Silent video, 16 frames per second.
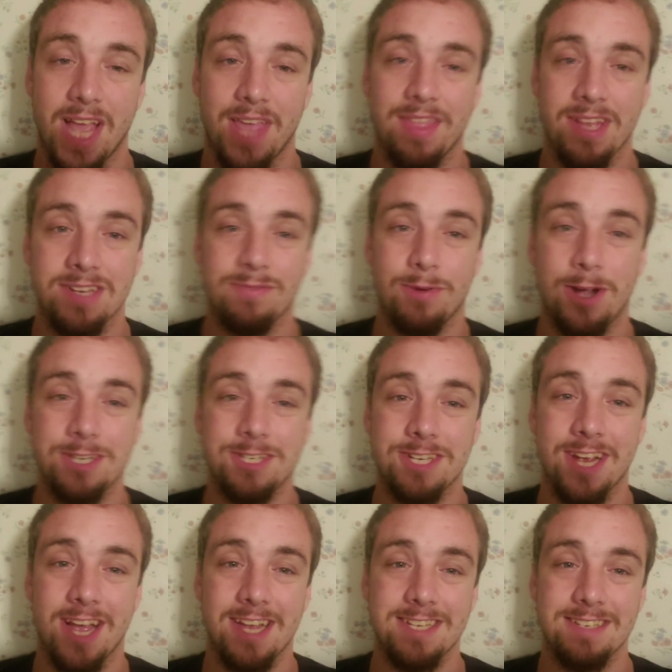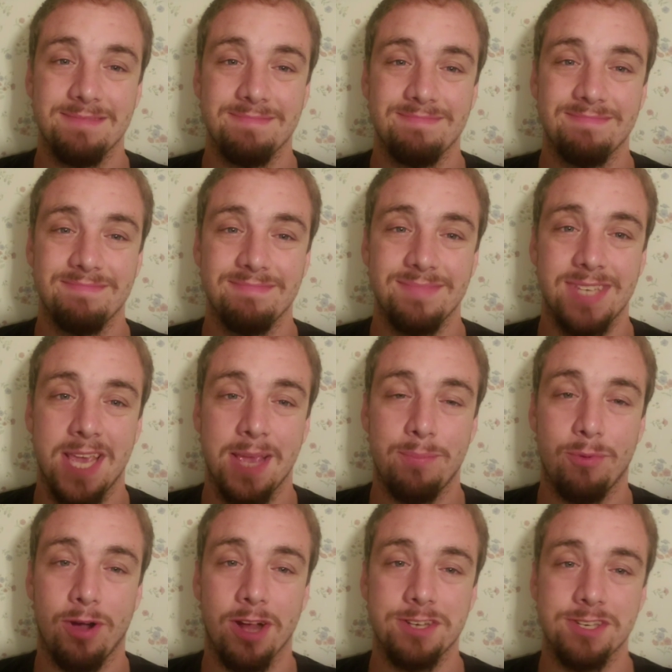Thanks for watching, guys.
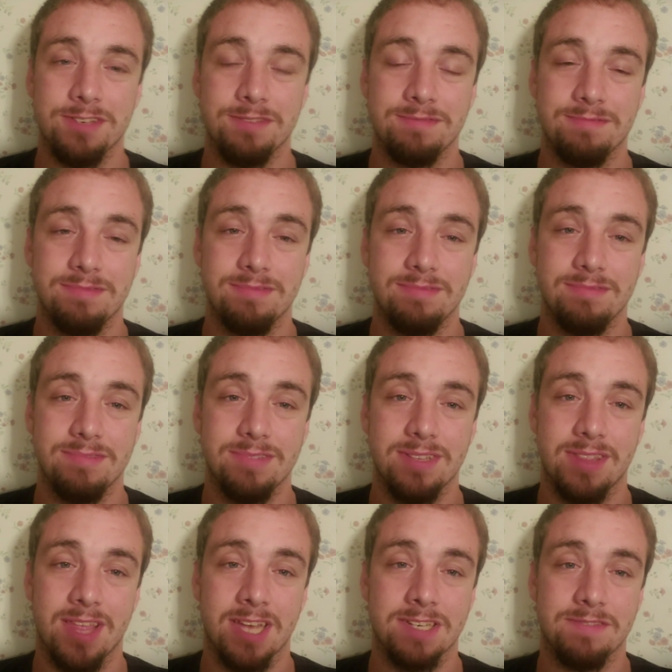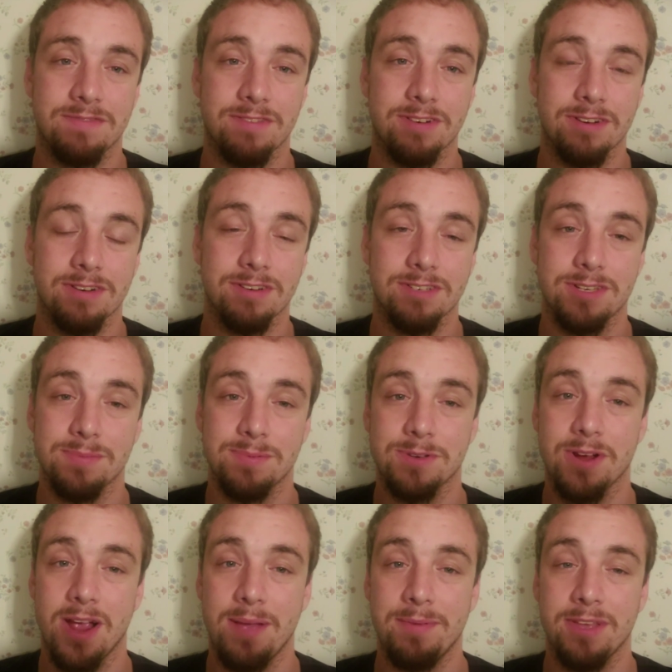Keep watching. Thanks for
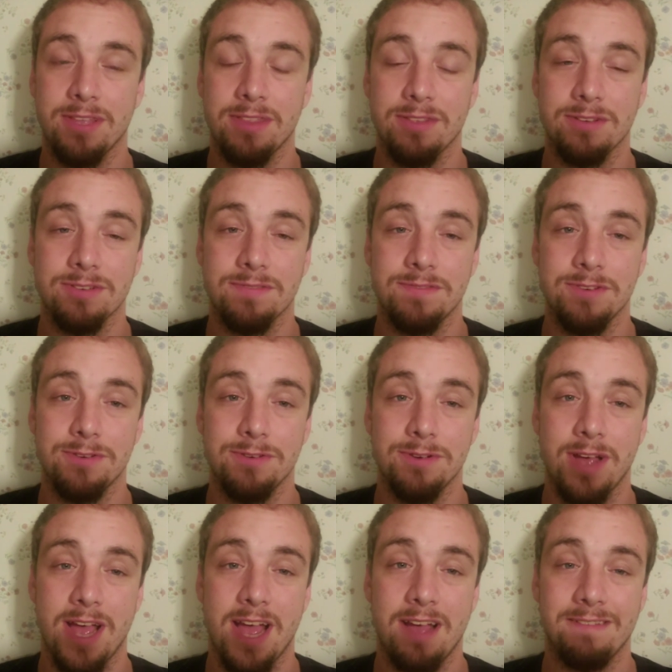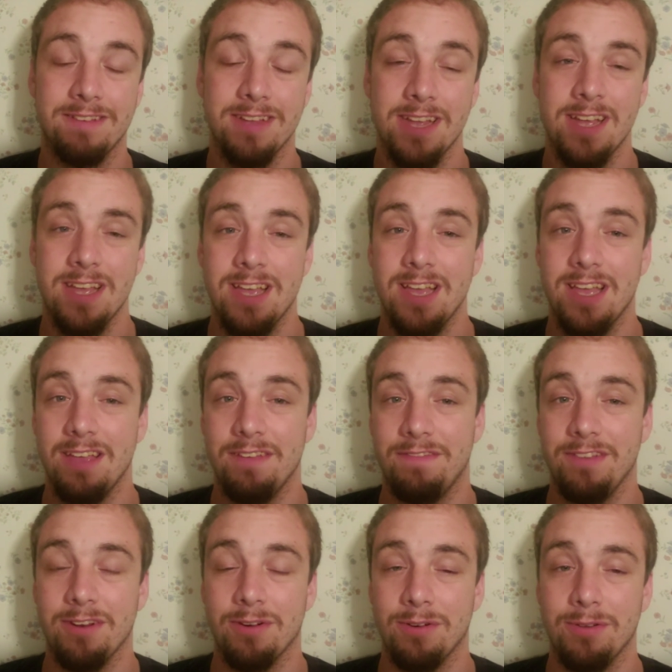subscribing, those of you who have.
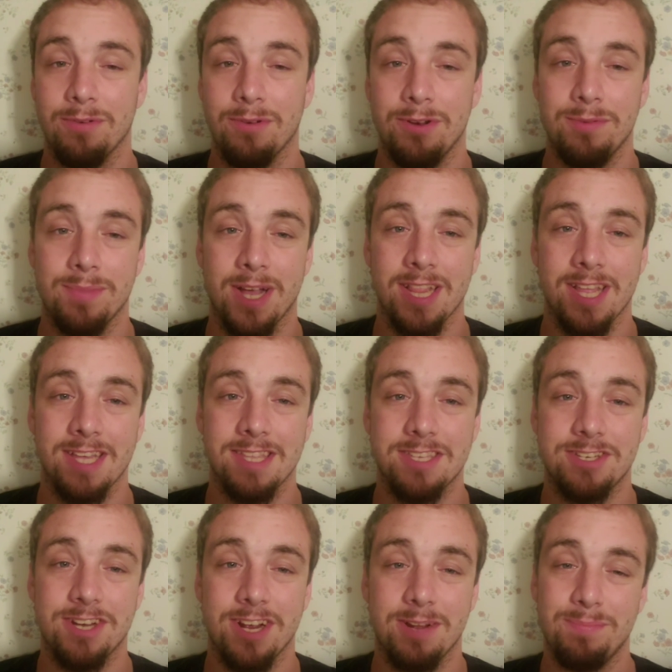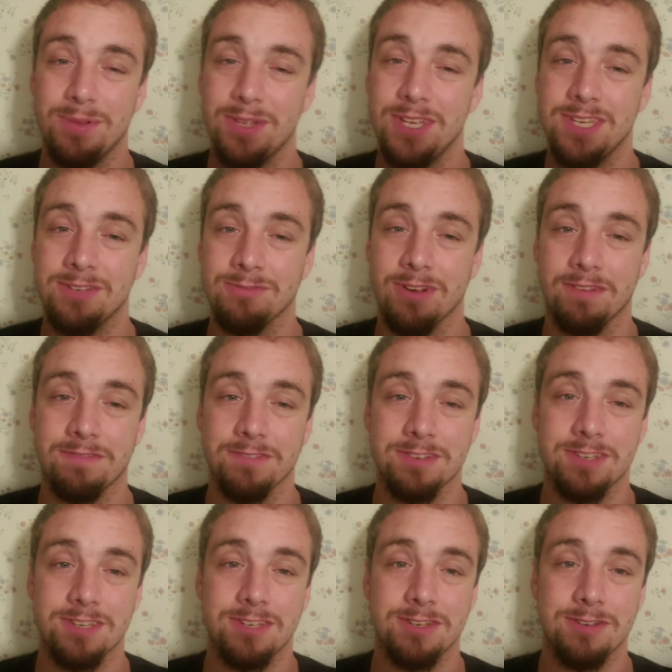If you know anyone who might like the channel, please
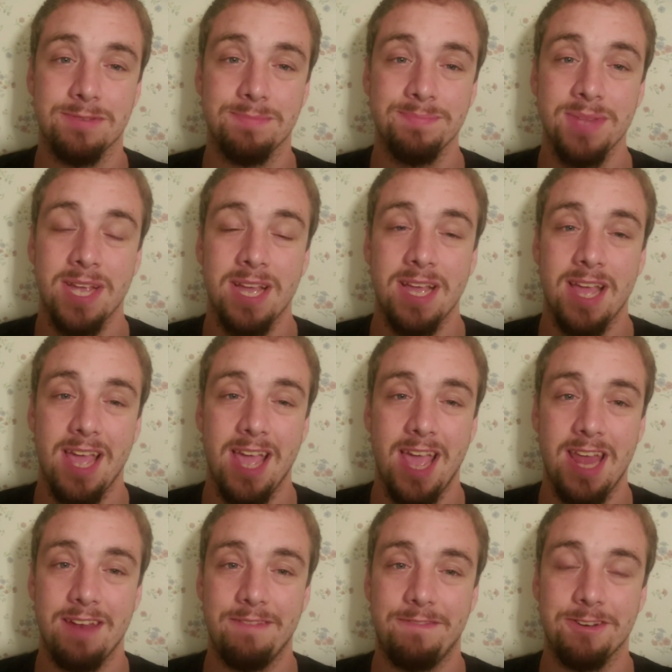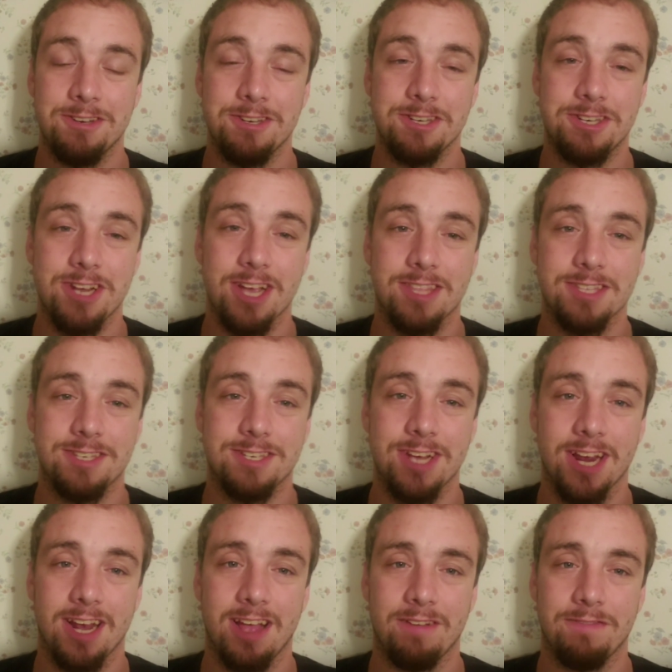reference it to them. And if you're just checking the
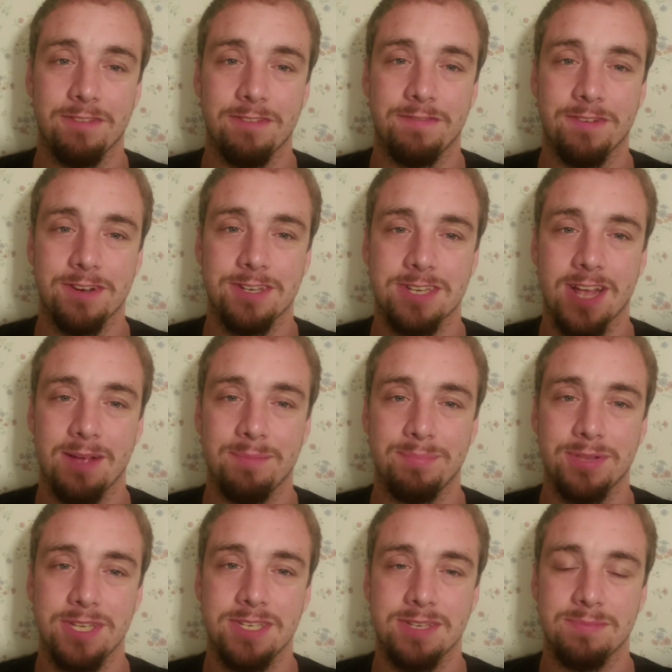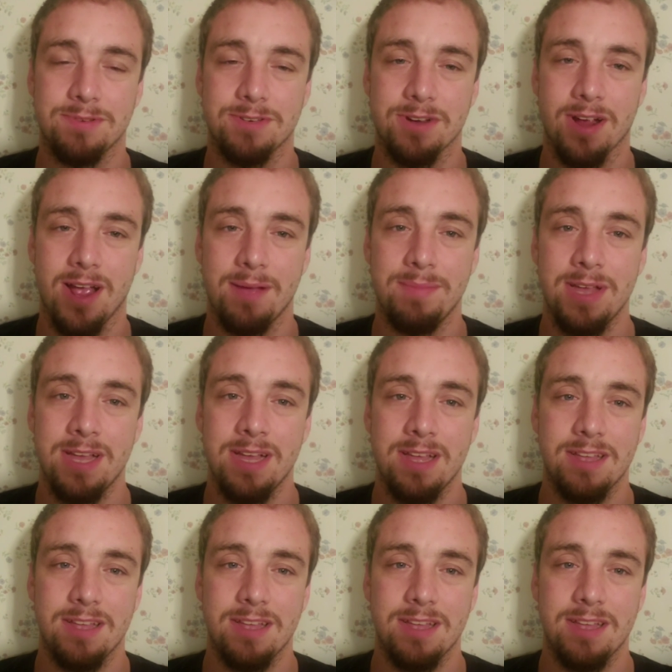channel out for the first time, please subscribe.